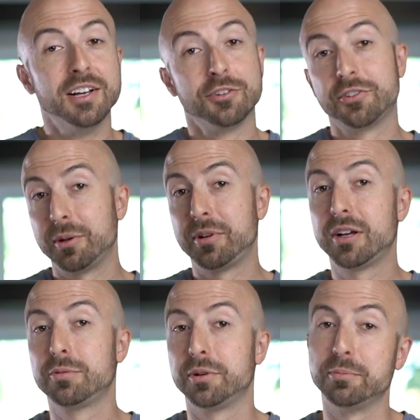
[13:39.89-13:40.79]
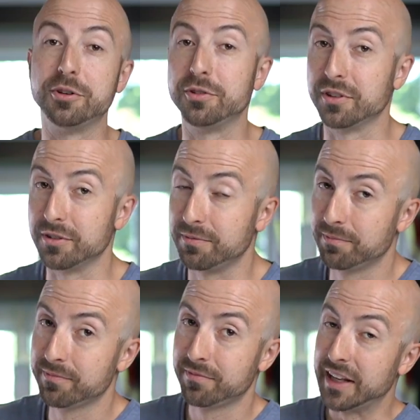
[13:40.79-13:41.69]
So sometimes when I'm using the
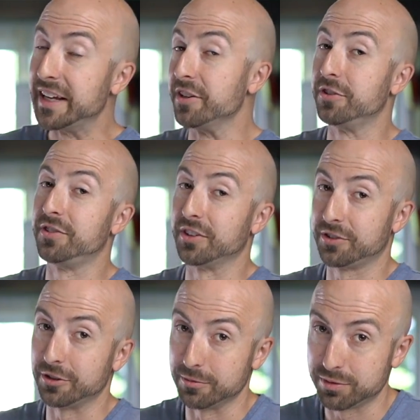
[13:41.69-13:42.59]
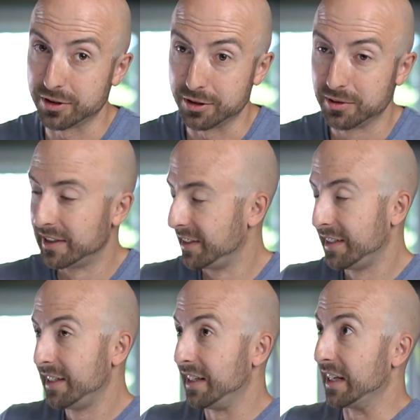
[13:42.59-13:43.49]
A D six hundred Pro,
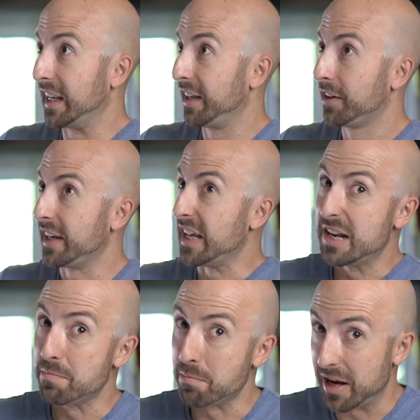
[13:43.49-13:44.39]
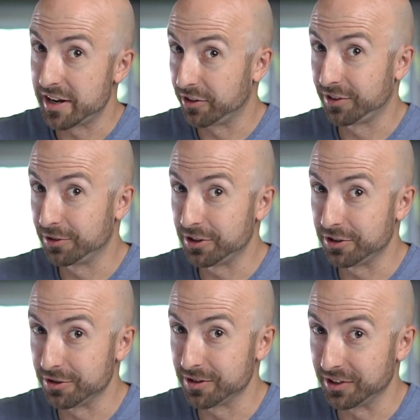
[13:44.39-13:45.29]
like in minus thirty
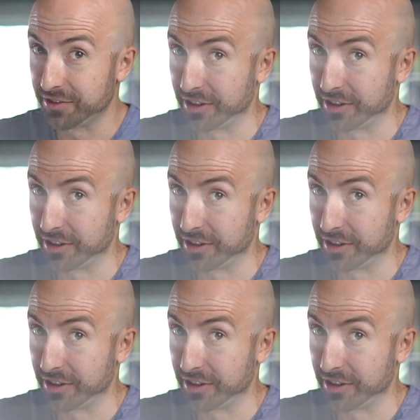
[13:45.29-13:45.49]
degrees